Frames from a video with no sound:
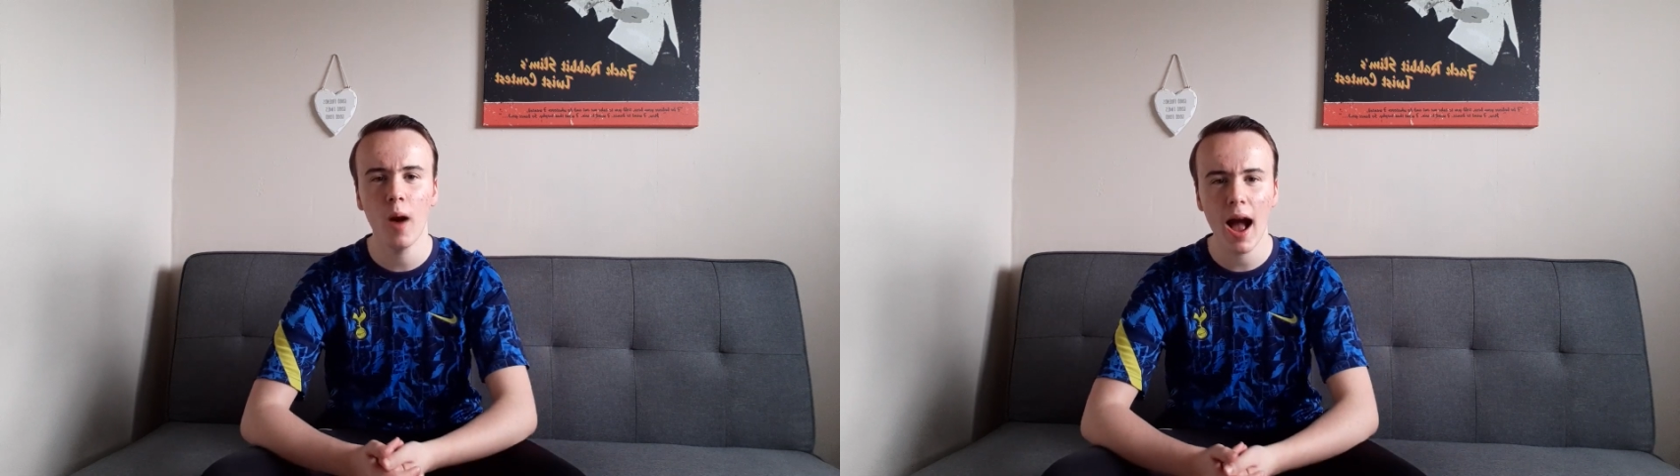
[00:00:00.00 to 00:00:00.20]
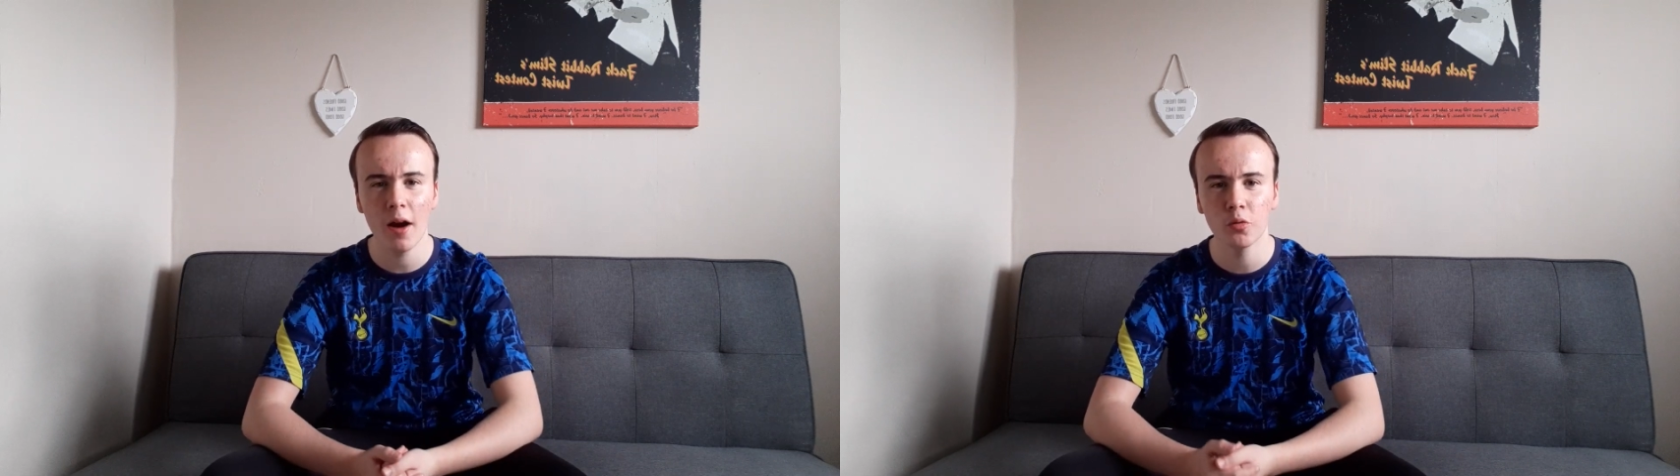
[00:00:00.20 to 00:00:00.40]

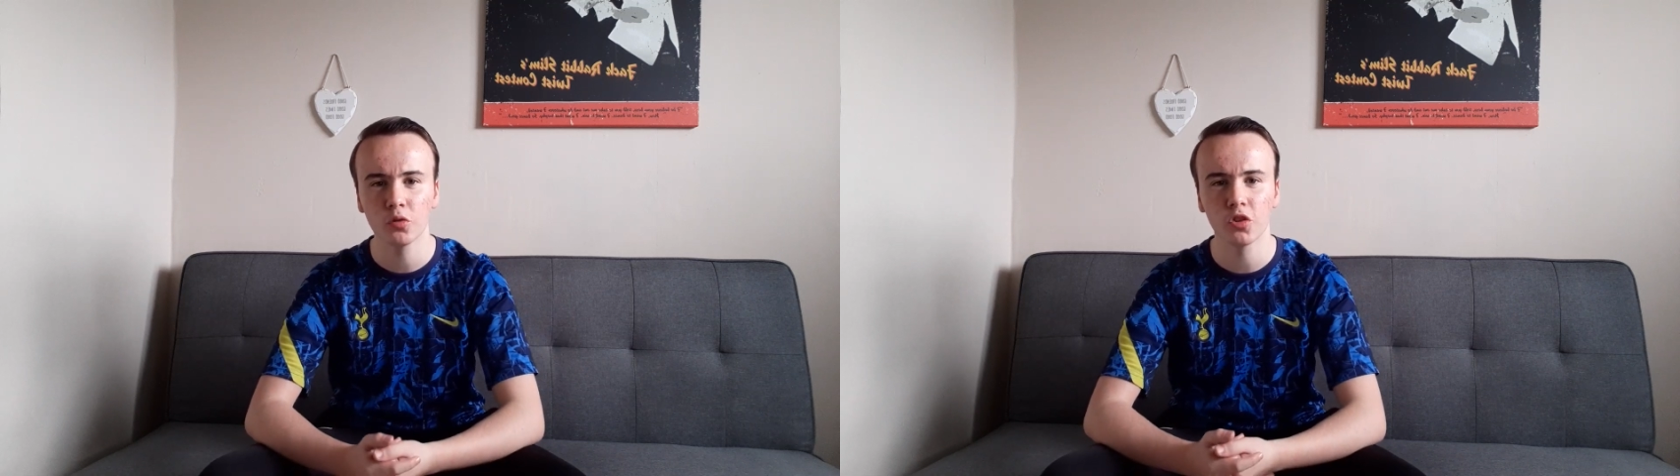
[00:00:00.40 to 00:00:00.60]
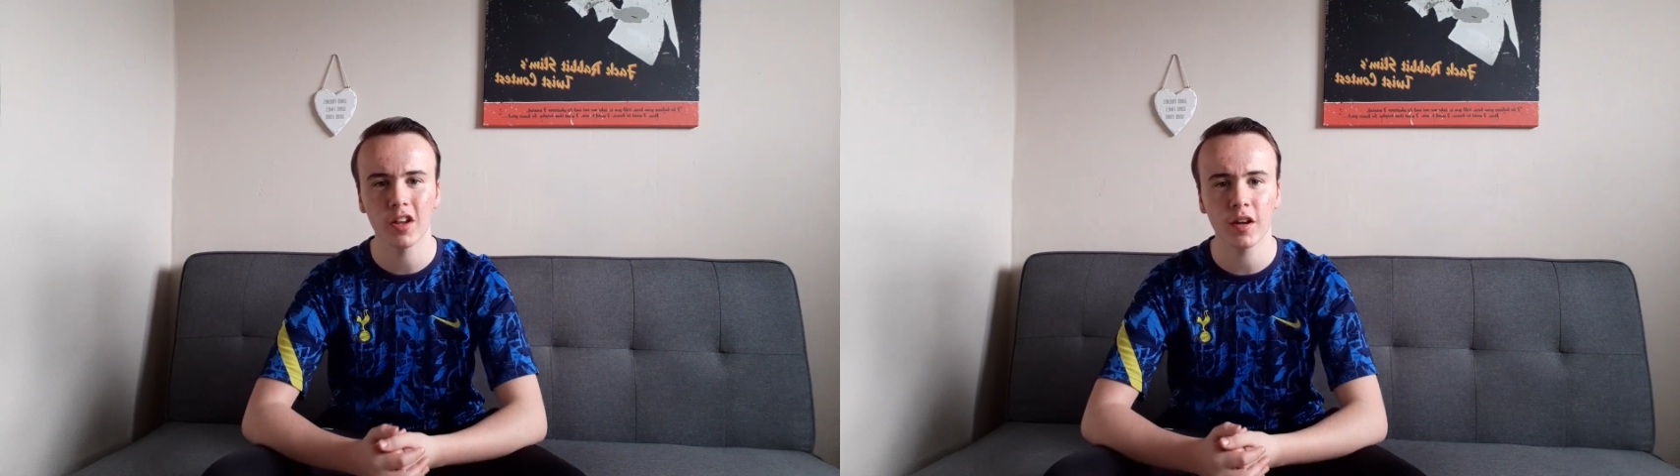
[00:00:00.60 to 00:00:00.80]

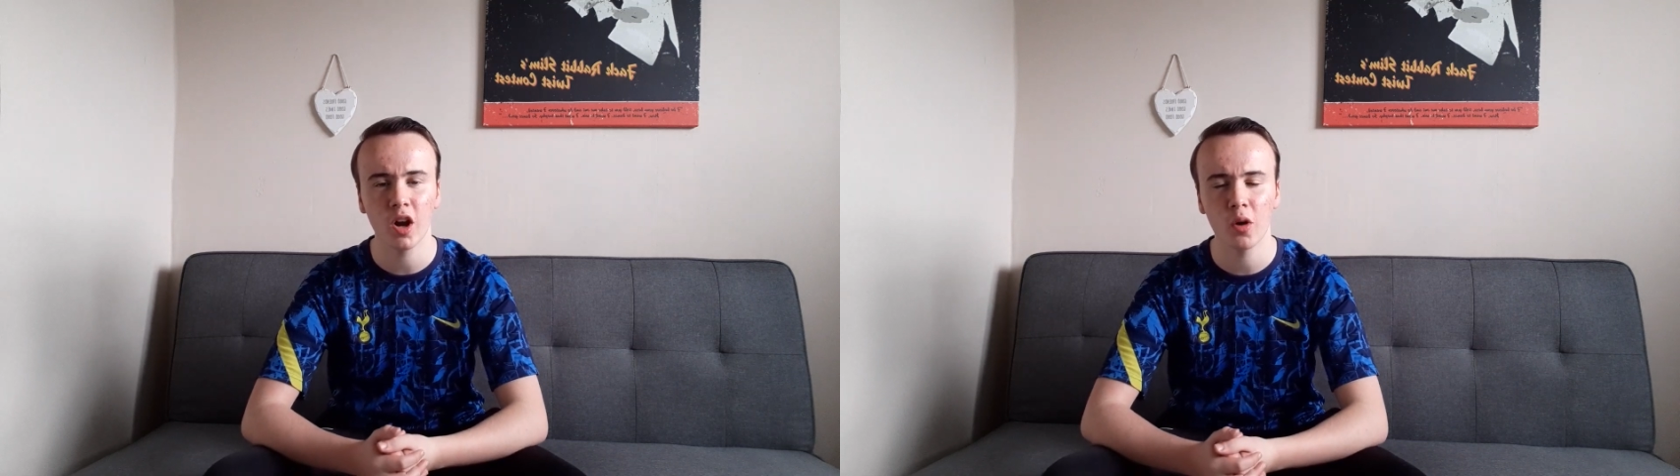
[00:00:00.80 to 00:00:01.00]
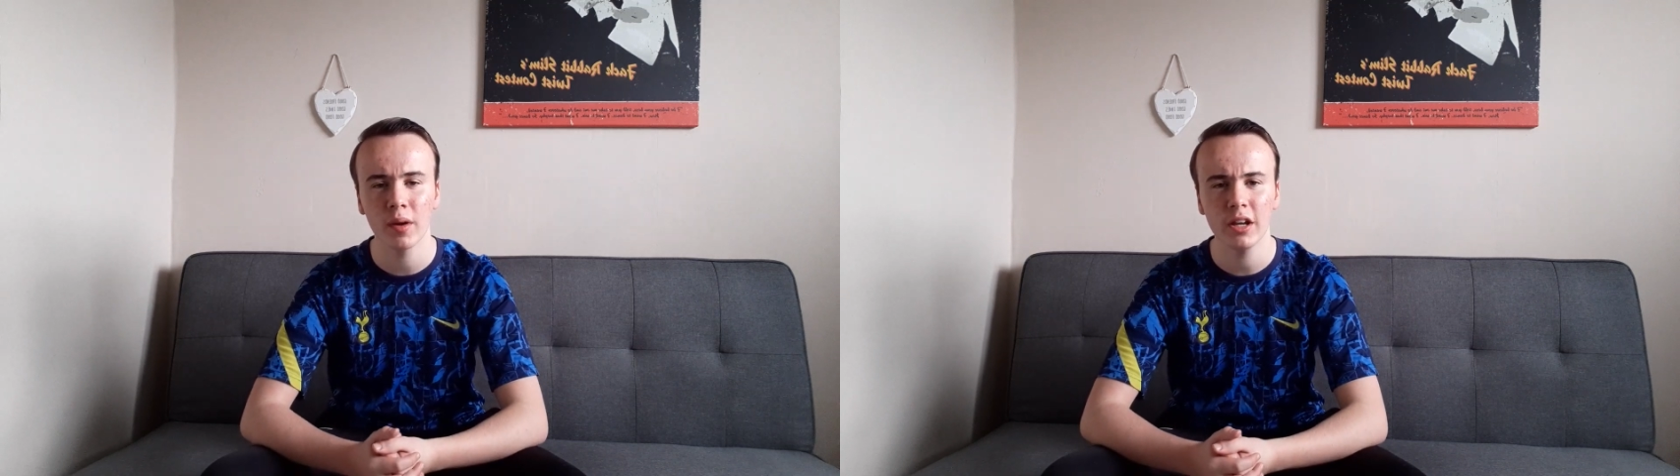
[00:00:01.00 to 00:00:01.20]
how's it
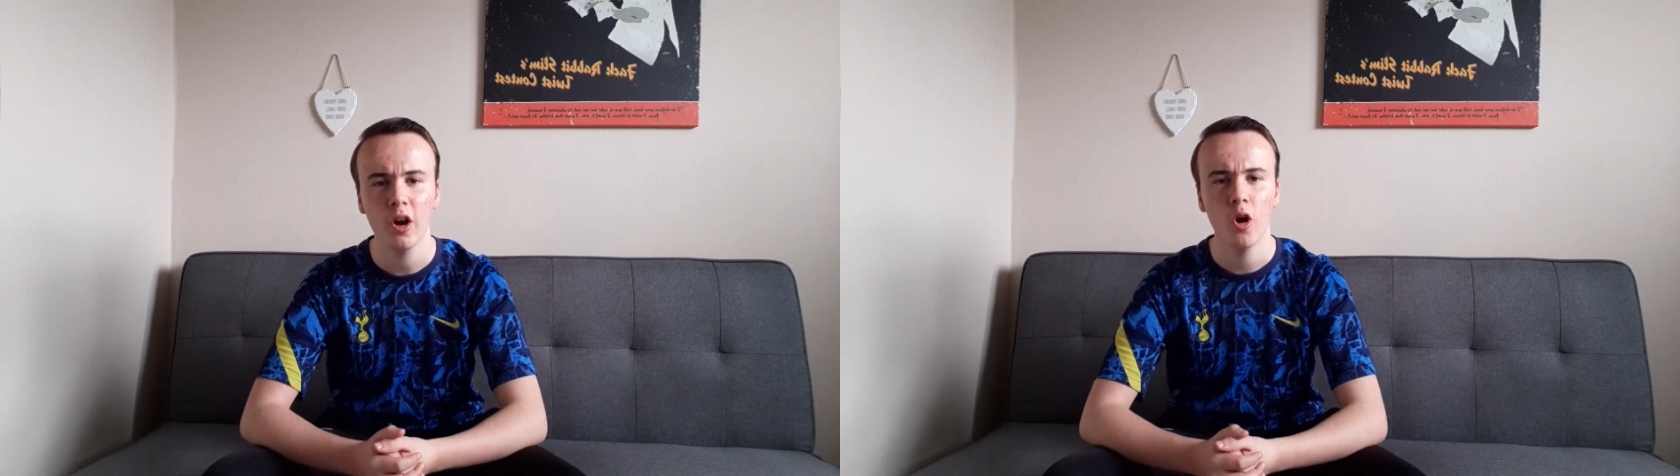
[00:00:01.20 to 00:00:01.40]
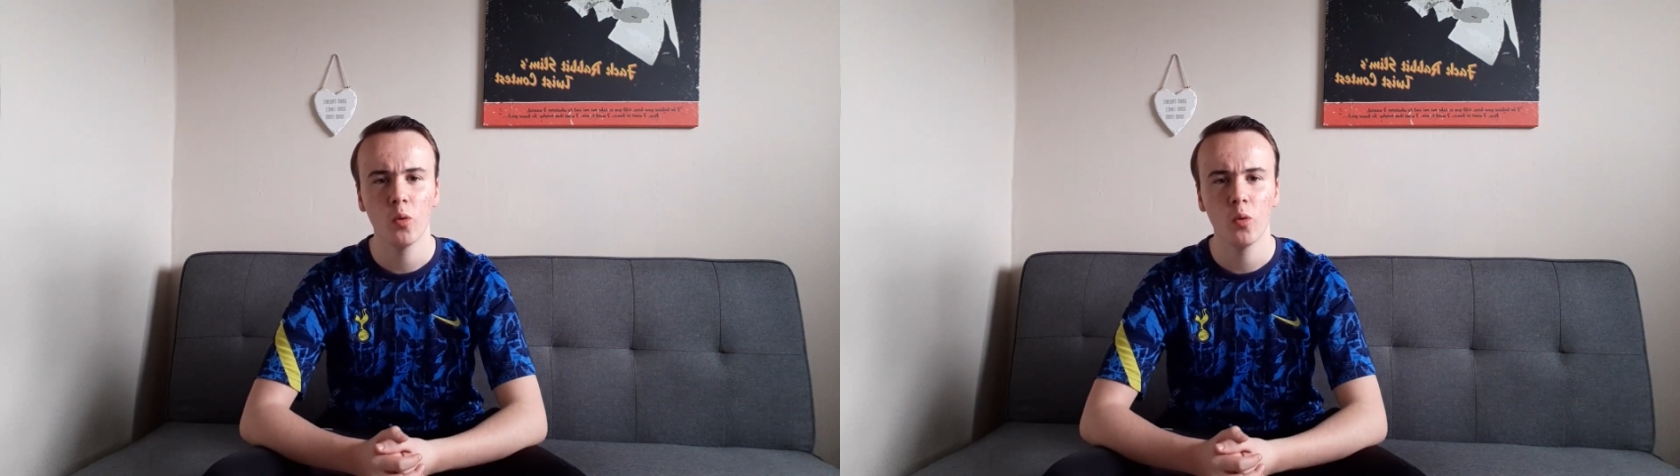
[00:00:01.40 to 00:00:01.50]
going?